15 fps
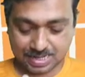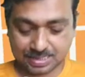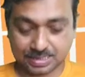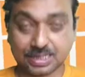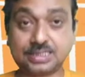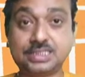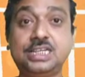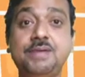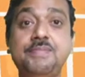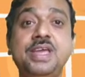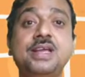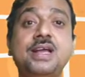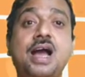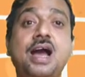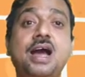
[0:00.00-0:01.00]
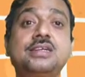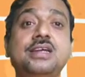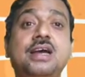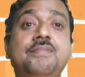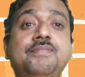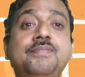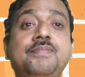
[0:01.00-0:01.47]
The teeming
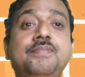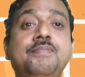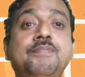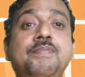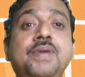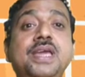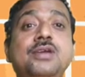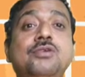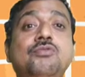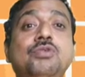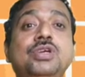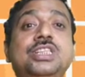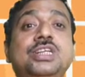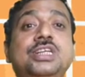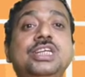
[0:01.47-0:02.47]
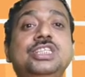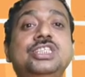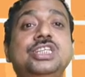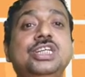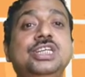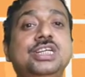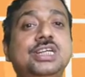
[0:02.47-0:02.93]
autumn, big with
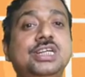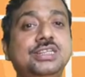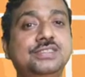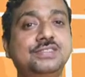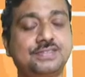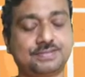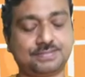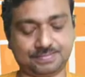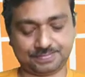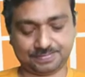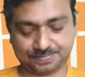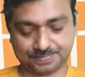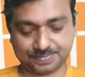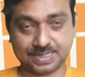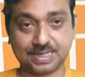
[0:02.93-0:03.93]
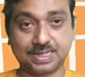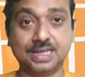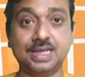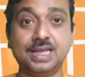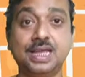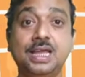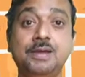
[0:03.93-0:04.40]
rich increase,
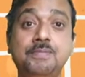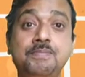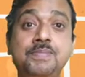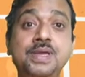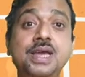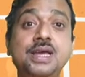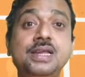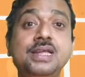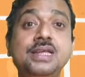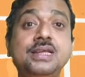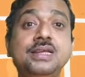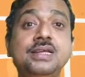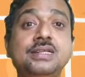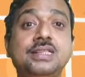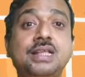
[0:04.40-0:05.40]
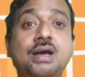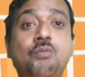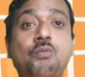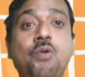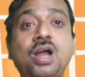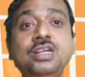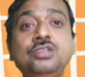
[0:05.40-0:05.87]
bearing
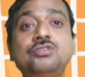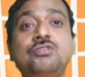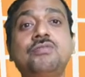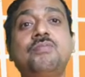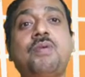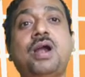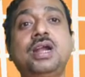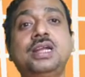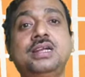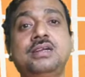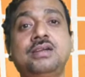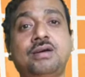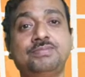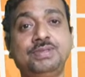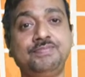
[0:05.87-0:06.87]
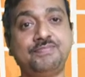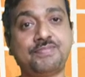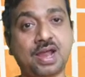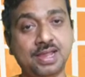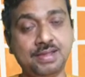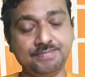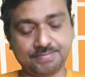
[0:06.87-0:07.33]
the wanton burden of the
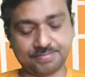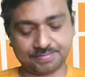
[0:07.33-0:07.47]
crime,